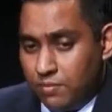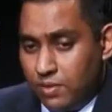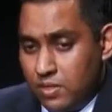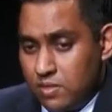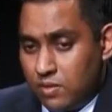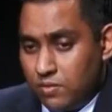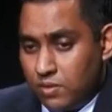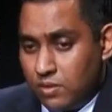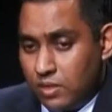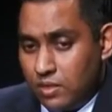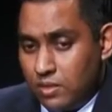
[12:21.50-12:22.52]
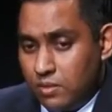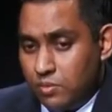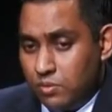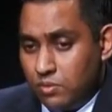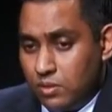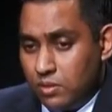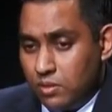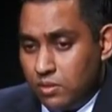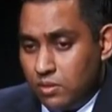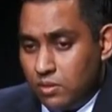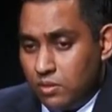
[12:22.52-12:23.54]
funds, it was started about
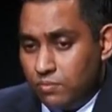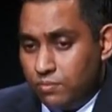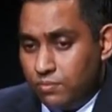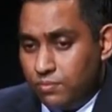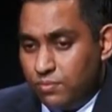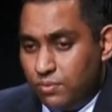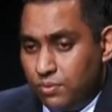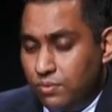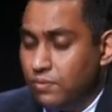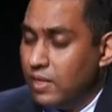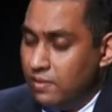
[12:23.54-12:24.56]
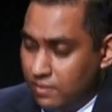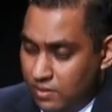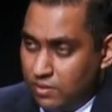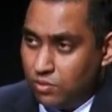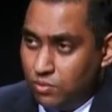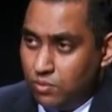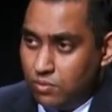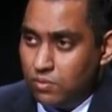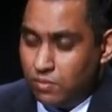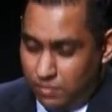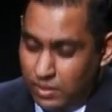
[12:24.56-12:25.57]
4-5 years ago.
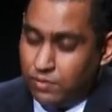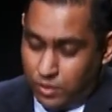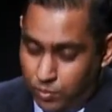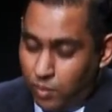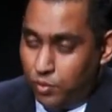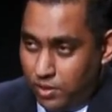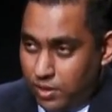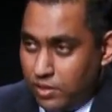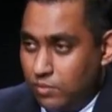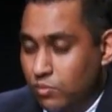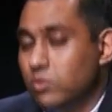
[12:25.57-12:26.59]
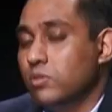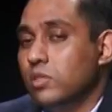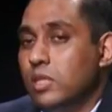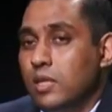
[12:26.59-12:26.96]
It was popularized mostly.